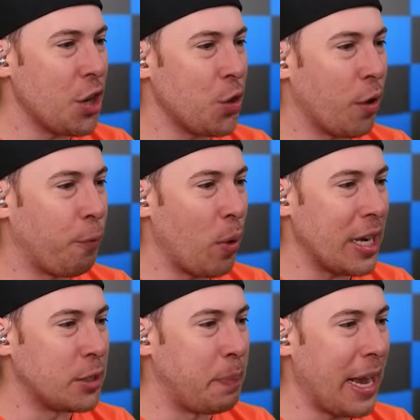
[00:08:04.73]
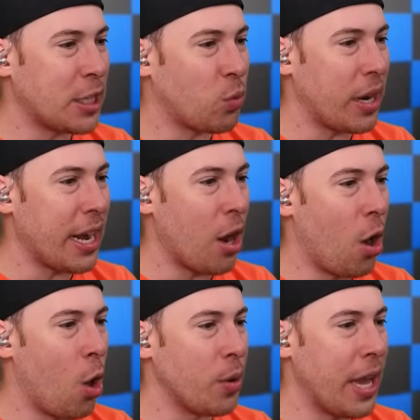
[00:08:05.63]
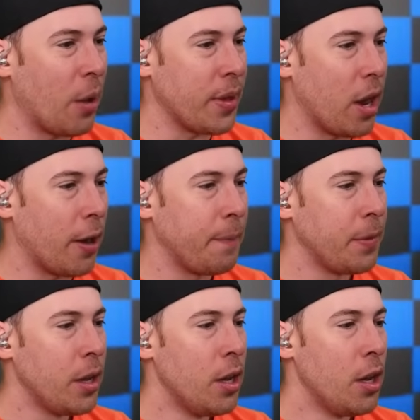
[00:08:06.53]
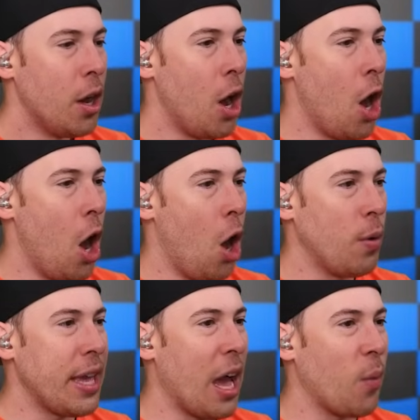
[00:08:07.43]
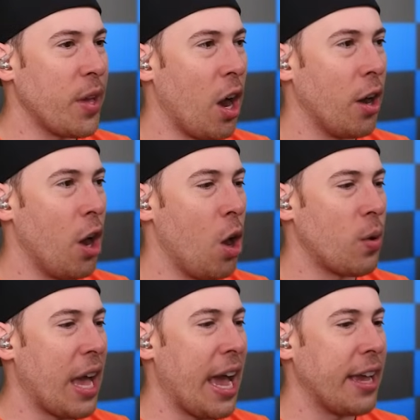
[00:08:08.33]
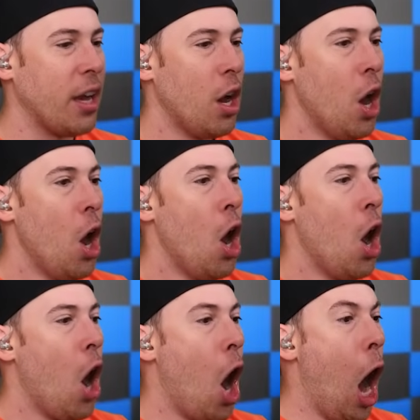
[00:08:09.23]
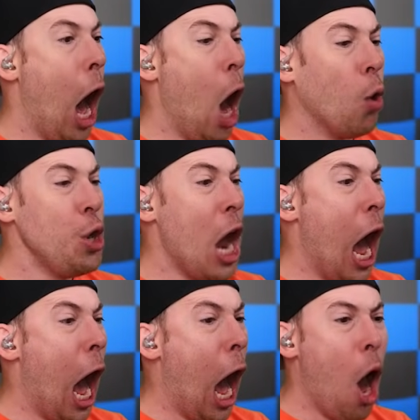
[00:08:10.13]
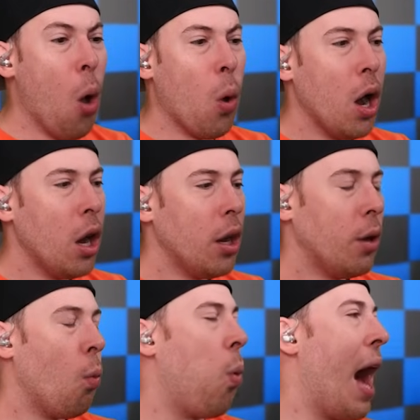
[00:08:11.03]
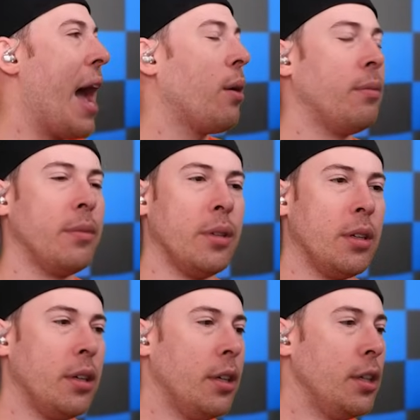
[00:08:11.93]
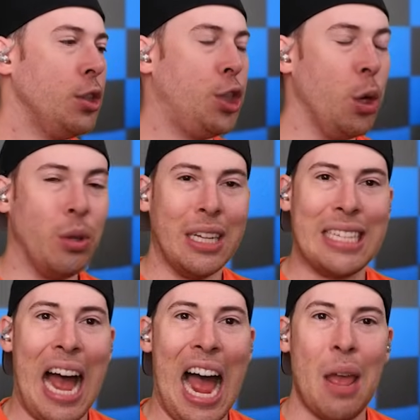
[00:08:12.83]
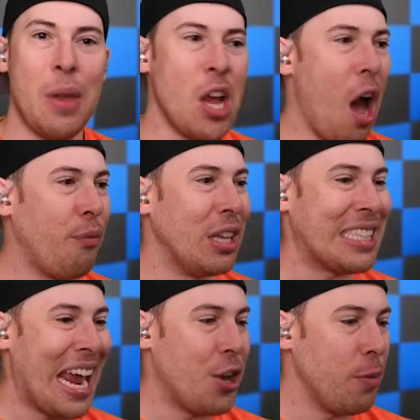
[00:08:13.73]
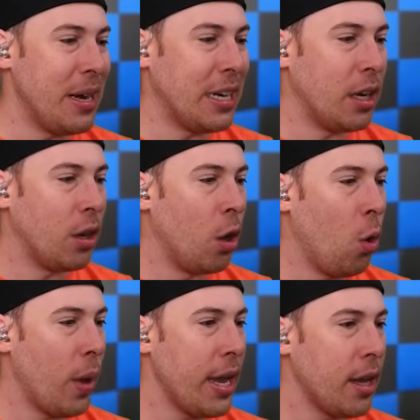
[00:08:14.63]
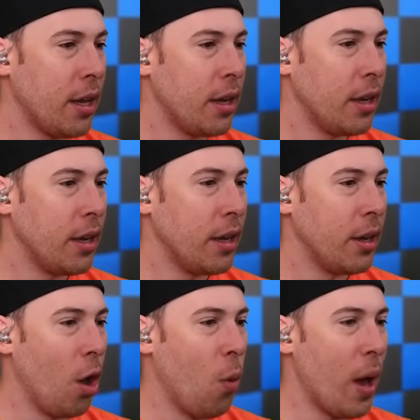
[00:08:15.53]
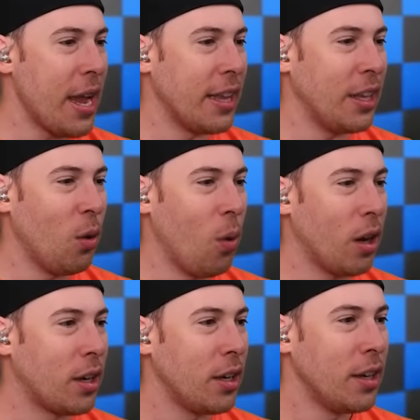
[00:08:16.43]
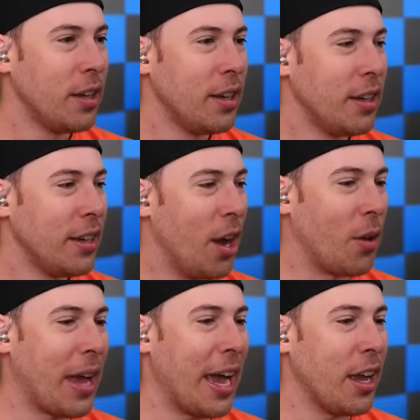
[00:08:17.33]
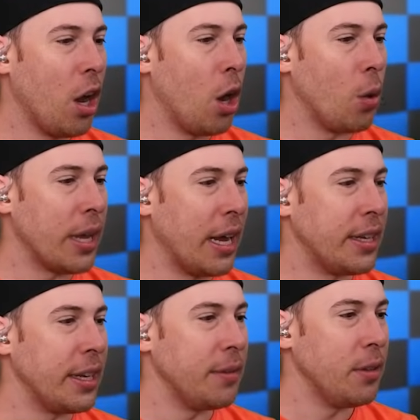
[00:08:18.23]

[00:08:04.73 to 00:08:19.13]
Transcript: under a friend's base right now? Oh, yeah, we are. Oh, yeah, we are. Okay. Oh, no! Why? Dude, the timing of this Enderman... Oh, wait. Oh, wait. It didn't work. Okay. Oh, yeah, it did.